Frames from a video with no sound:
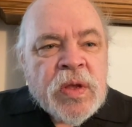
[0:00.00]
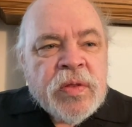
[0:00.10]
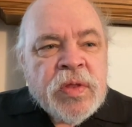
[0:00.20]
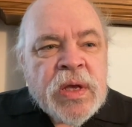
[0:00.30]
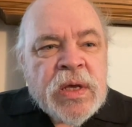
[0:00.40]

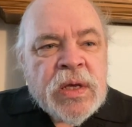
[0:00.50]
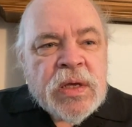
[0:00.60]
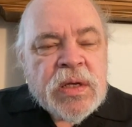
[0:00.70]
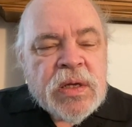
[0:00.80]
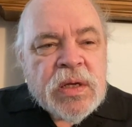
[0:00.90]
they
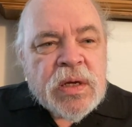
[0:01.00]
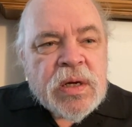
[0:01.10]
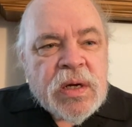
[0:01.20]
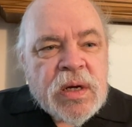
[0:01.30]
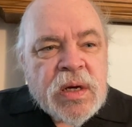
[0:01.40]

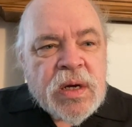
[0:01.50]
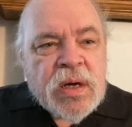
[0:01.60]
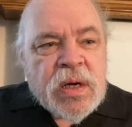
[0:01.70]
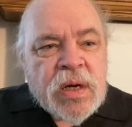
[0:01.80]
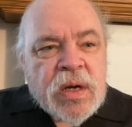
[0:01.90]

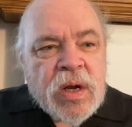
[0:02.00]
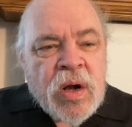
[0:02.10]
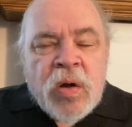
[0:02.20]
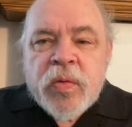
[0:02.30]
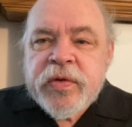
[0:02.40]

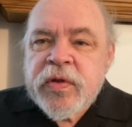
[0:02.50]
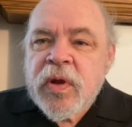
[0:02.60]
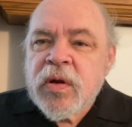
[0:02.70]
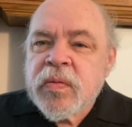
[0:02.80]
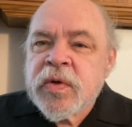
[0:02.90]
always
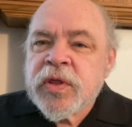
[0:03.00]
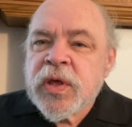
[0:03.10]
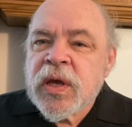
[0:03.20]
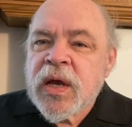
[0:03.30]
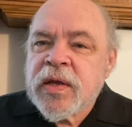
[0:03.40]
start with
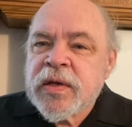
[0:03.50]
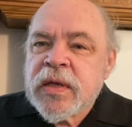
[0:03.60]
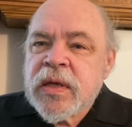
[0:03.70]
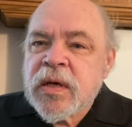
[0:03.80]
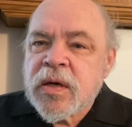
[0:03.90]
the
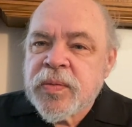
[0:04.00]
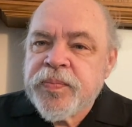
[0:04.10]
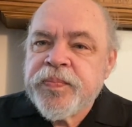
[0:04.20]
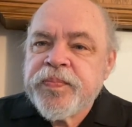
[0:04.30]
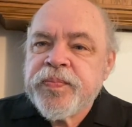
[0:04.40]
idea
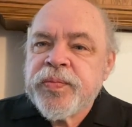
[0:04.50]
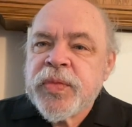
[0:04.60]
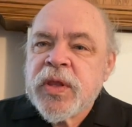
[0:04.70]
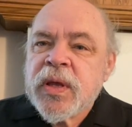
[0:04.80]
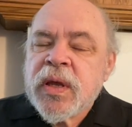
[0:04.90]

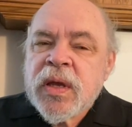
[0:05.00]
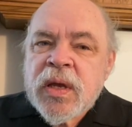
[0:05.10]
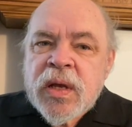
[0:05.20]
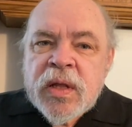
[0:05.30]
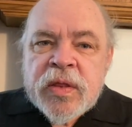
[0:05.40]

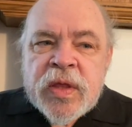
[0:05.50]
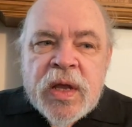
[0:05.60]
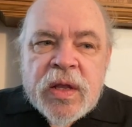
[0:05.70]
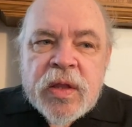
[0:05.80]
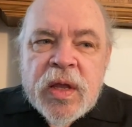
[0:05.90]

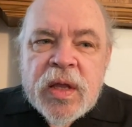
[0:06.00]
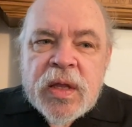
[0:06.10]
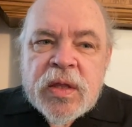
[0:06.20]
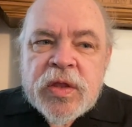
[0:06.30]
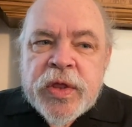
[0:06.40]
that
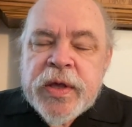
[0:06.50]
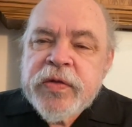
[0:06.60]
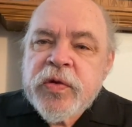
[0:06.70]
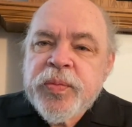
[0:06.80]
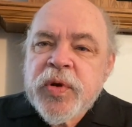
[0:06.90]

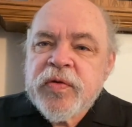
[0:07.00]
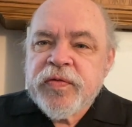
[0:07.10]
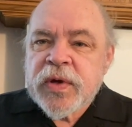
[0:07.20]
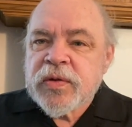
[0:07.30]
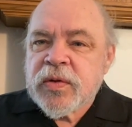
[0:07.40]
things are
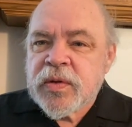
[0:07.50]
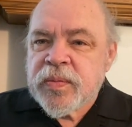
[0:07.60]
perfect.